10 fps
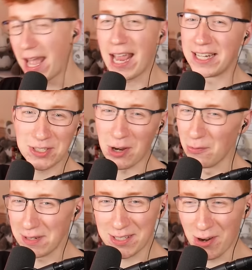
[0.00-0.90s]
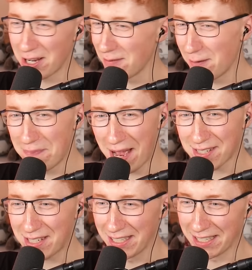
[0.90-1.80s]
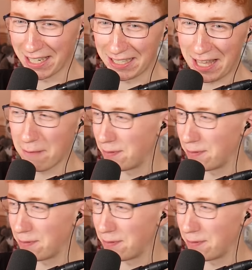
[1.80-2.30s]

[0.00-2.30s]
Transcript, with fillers: Hey, don't be talking about Basculin like that.